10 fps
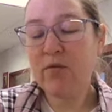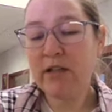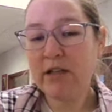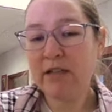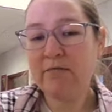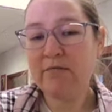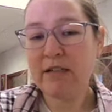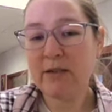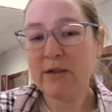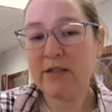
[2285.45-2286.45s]
really good
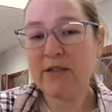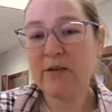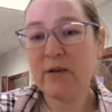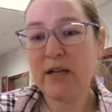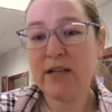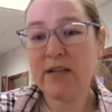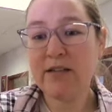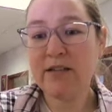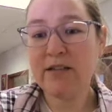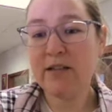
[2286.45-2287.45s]
resource
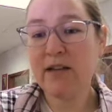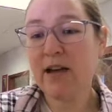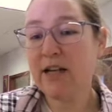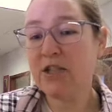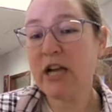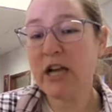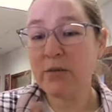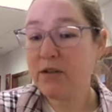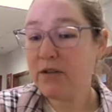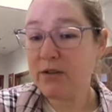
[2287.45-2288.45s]
is check
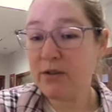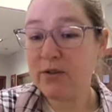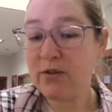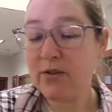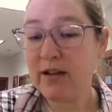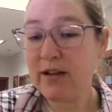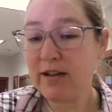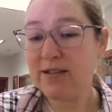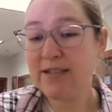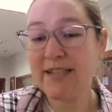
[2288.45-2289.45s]
with your local
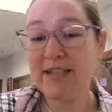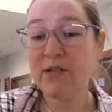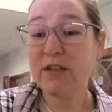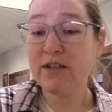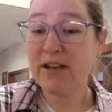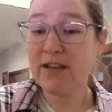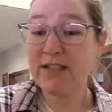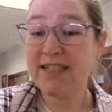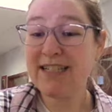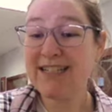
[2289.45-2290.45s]
NRCS field
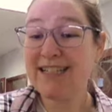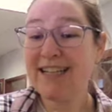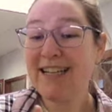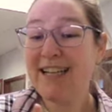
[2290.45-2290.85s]
offices.